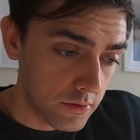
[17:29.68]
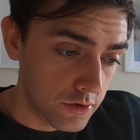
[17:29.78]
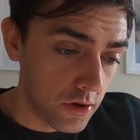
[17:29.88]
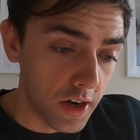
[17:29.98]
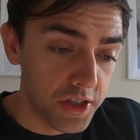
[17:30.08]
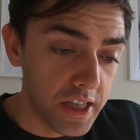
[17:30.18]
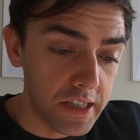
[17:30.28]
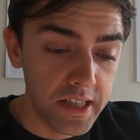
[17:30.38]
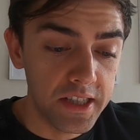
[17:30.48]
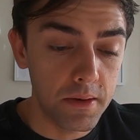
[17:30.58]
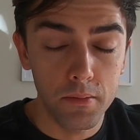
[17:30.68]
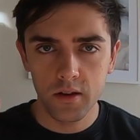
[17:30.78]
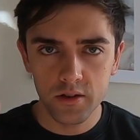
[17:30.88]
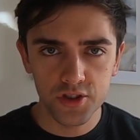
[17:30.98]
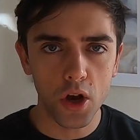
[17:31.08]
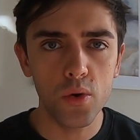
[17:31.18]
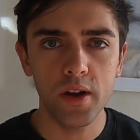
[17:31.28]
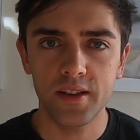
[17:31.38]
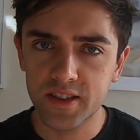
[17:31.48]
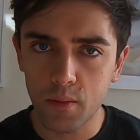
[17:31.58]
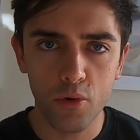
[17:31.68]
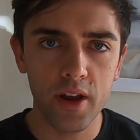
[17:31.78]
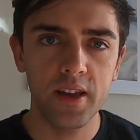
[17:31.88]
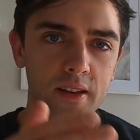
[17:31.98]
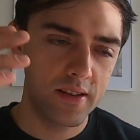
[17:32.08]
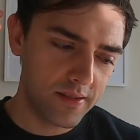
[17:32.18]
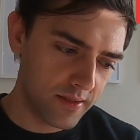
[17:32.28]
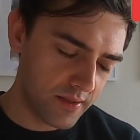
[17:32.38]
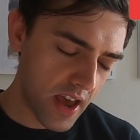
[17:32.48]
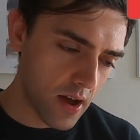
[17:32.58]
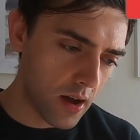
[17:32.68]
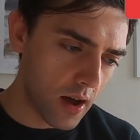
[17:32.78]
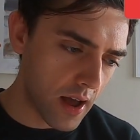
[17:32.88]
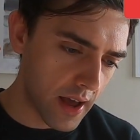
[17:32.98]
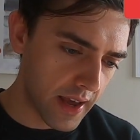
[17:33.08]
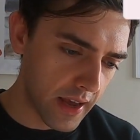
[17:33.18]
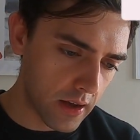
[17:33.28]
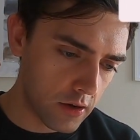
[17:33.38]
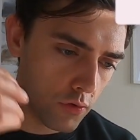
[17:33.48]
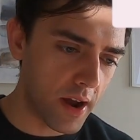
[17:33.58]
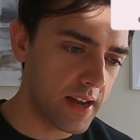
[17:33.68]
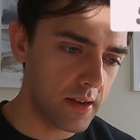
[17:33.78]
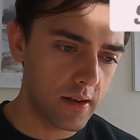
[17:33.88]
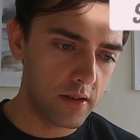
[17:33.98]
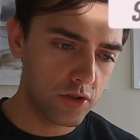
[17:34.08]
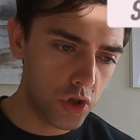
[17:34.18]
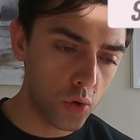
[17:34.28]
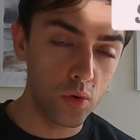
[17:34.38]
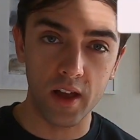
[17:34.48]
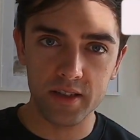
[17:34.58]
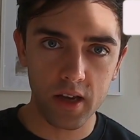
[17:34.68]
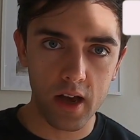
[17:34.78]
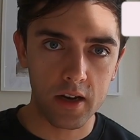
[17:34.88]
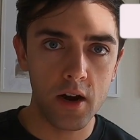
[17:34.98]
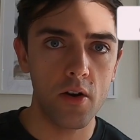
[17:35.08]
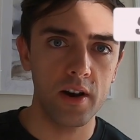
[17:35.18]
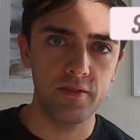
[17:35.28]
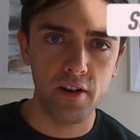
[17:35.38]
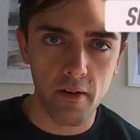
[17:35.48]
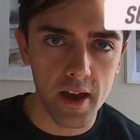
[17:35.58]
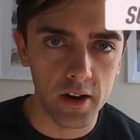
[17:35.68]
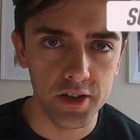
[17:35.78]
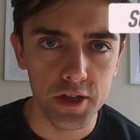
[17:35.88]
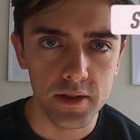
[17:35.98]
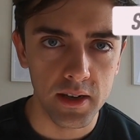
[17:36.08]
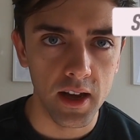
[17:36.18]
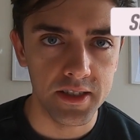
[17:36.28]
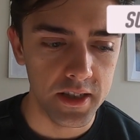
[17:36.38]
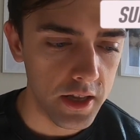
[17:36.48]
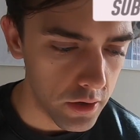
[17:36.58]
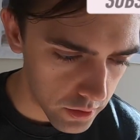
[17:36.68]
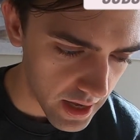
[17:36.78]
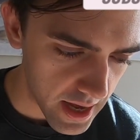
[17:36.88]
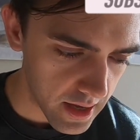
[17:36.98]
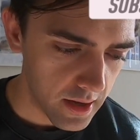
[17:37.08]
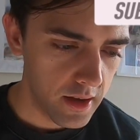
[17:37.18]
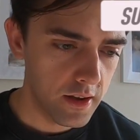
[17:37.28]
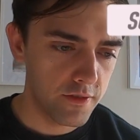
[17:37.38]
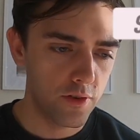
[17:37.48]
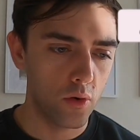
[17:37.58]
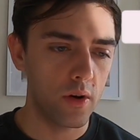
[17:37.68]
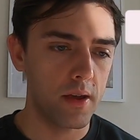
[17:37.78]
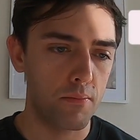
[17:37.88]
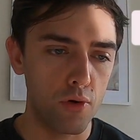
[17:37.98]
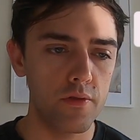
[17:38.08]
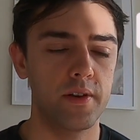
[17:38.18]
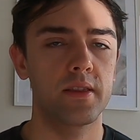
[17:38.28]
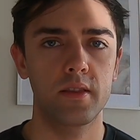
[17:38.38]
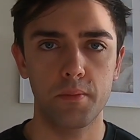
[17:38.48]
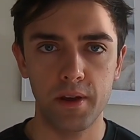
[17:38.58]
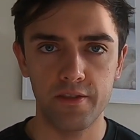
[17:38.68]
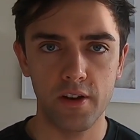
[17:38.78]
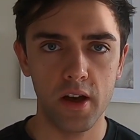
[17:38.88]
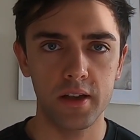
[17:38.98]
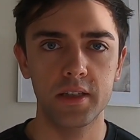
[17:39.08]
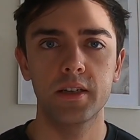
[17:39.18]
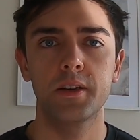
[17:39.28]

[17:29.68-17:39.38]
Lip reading: trying to cheat the system. So in summary, they are a great tool that's currently very underutilized in the UK for improving the beef herd.